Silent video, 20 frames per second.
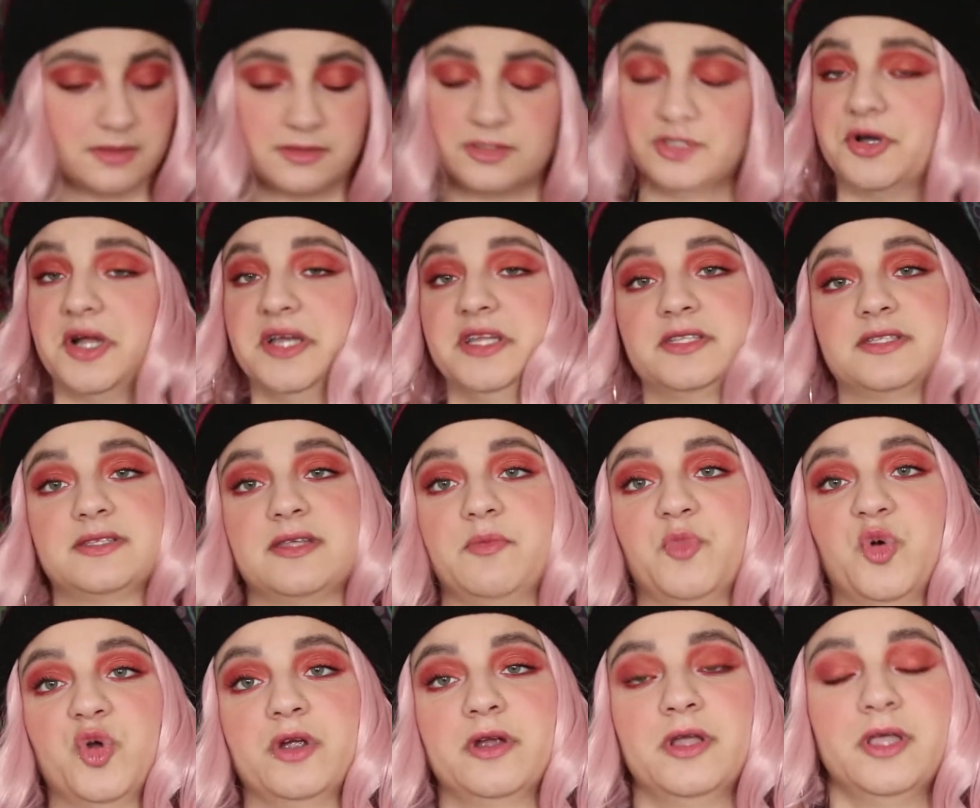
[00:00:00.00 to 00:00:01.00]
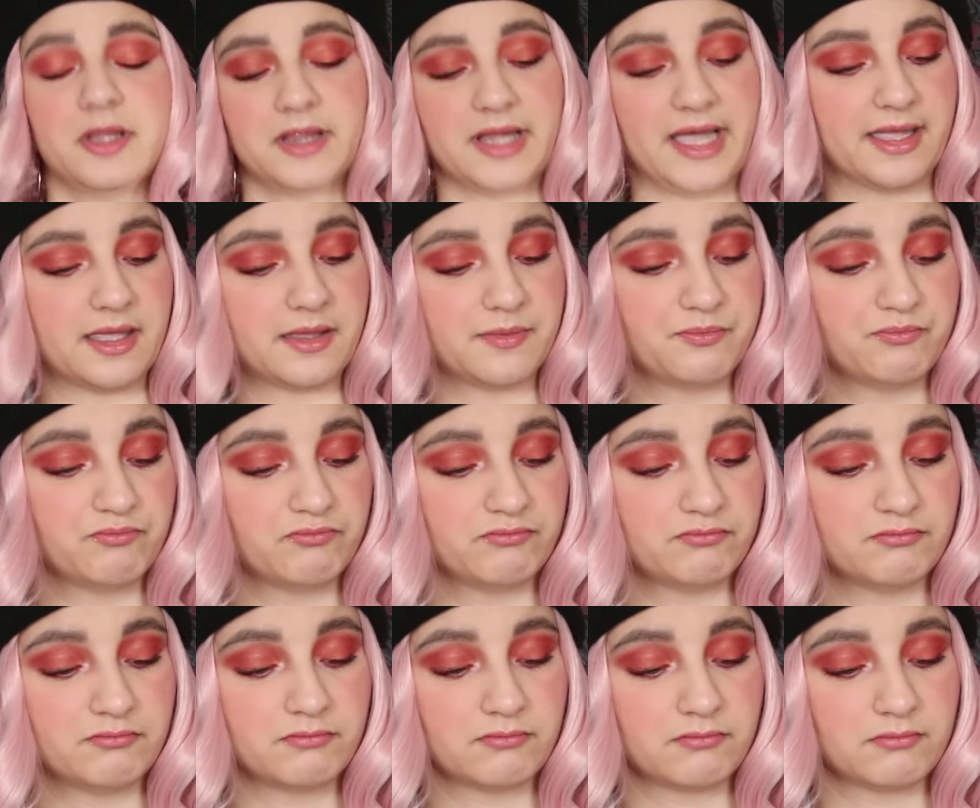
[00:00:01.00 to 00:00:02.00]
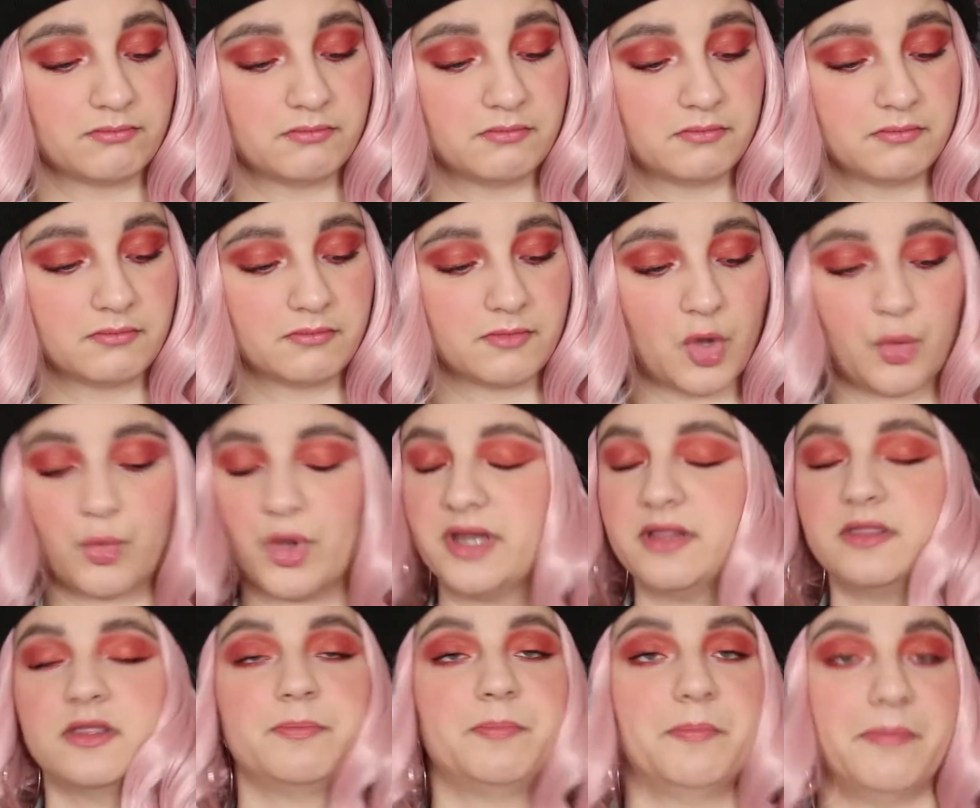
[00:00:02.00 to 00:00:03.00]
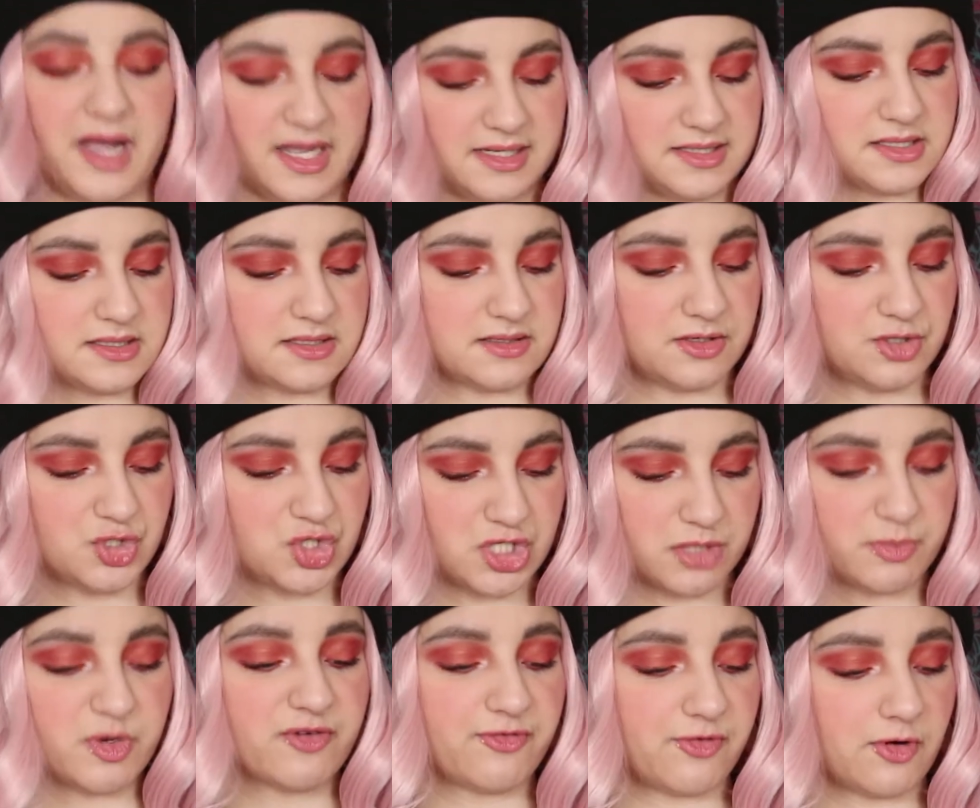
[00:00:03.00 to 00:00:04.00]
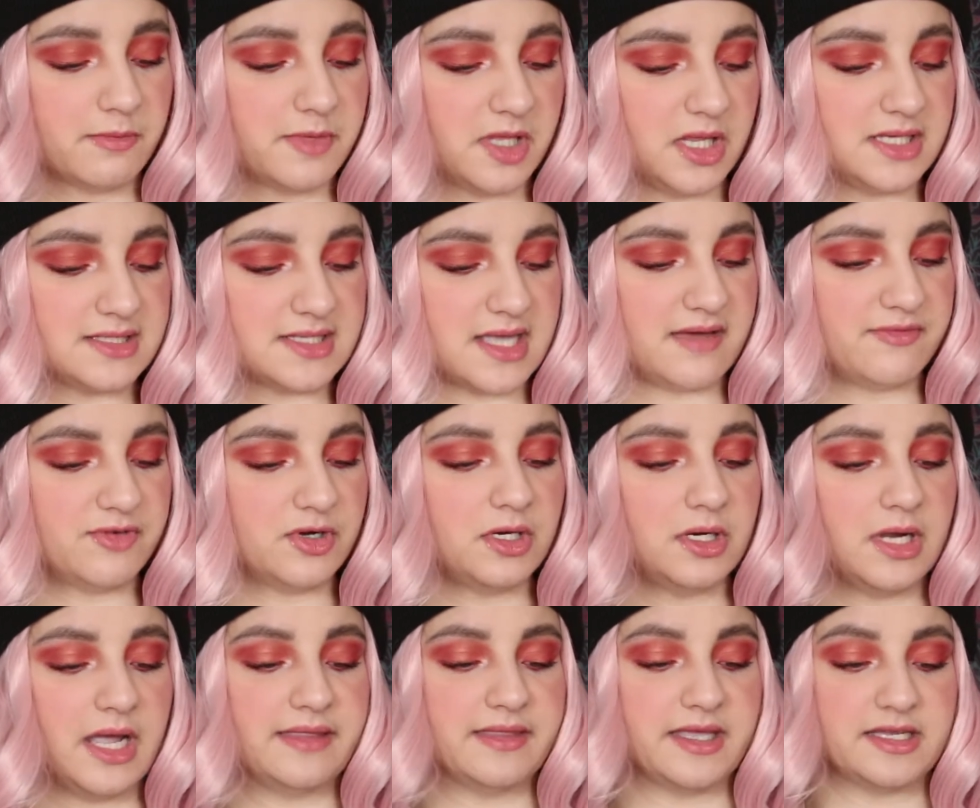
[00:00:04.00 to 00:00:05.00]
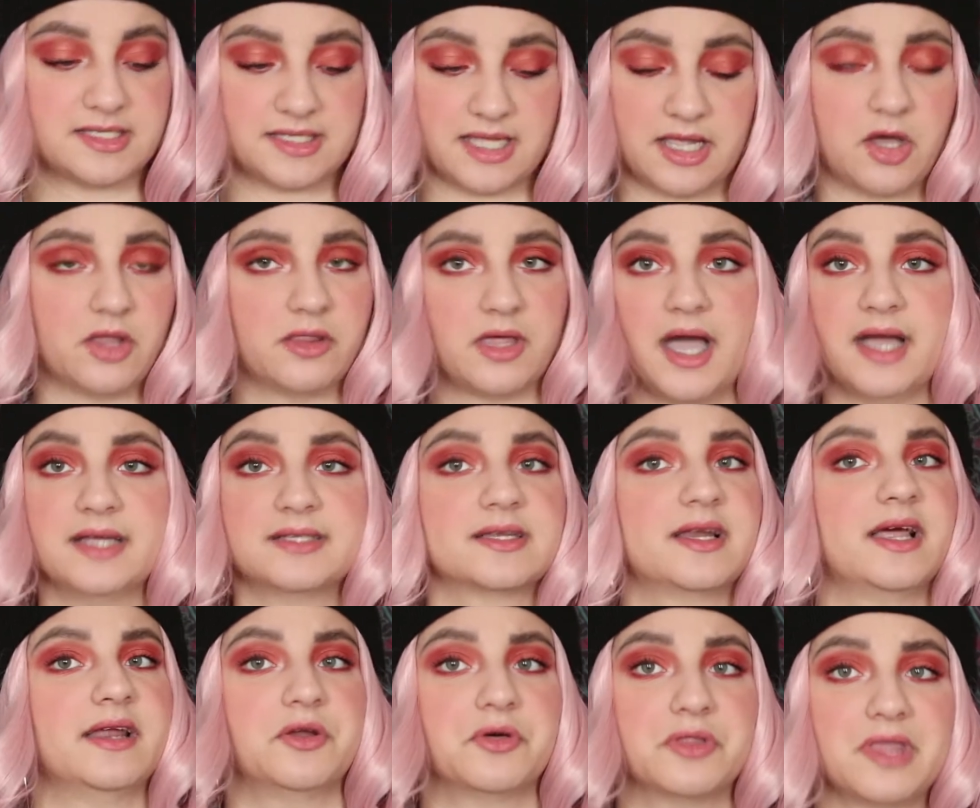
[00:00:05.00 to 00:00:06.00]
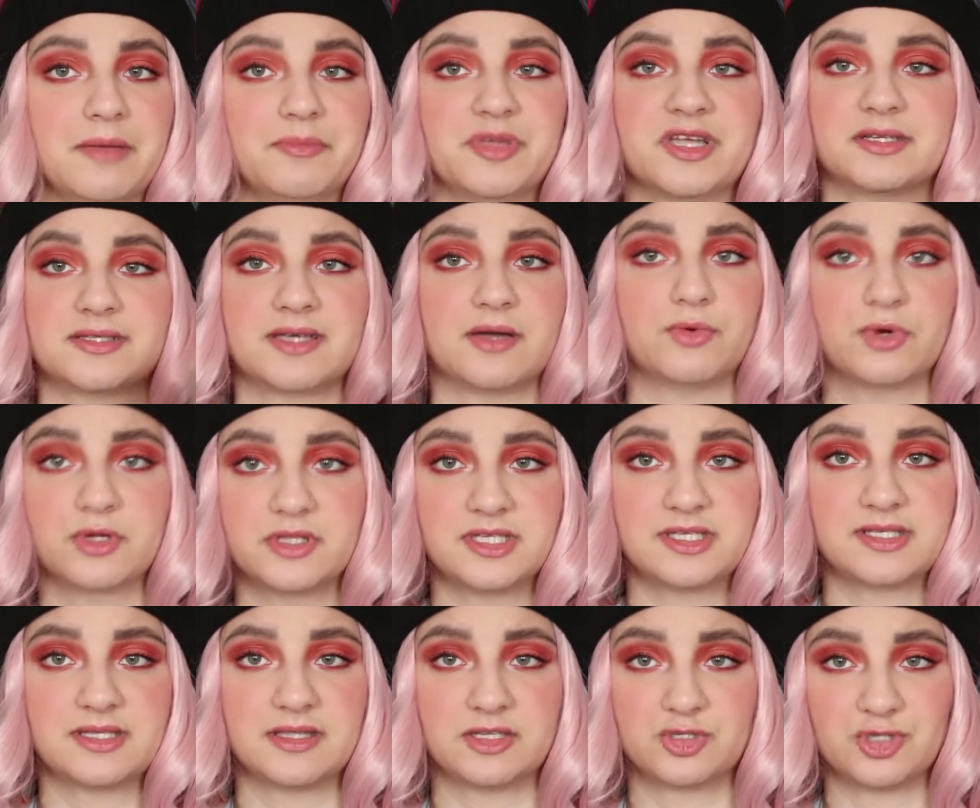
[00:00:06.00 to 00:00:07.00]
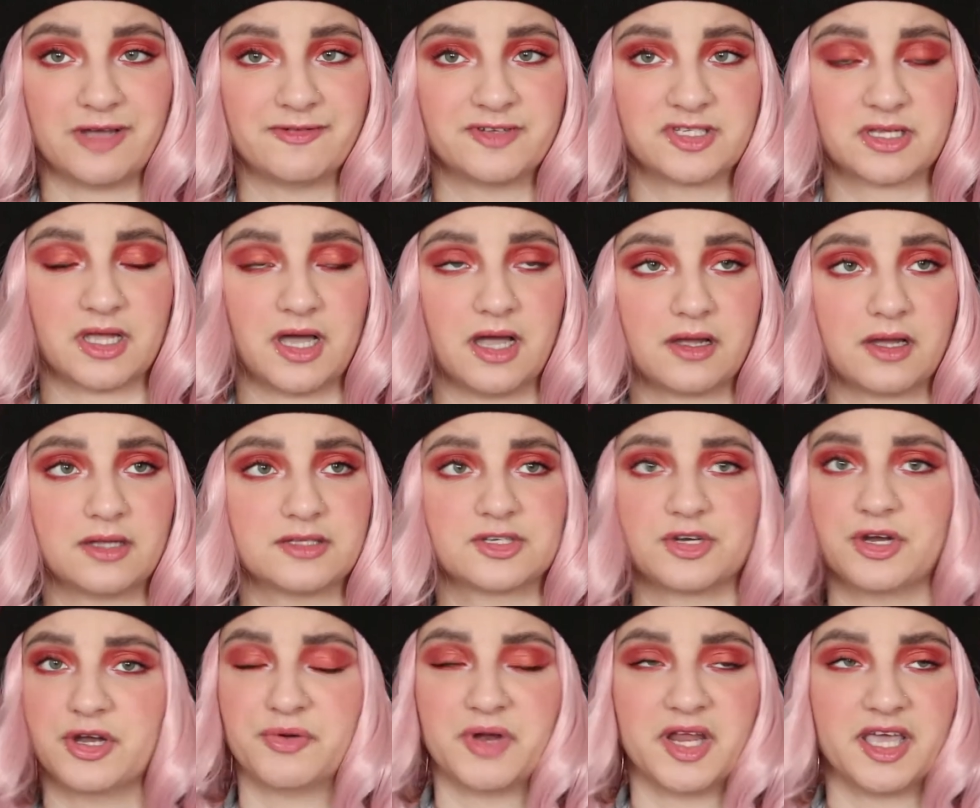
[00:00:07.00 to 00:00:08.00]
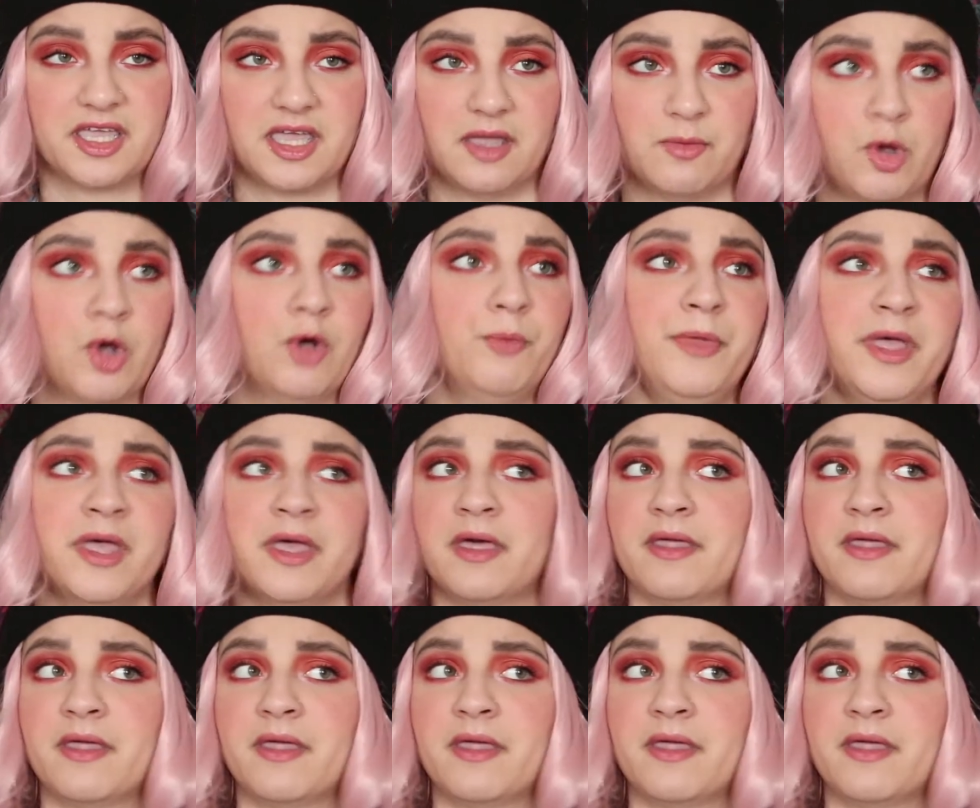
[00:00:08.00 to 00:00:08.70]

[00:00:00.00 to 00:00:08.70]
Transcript: Do I need to say more? Like, one of the best shimmer formulas ever, and they stay on the eyes, and I know that because I wore these to the Travis Scott concert, and when I came home,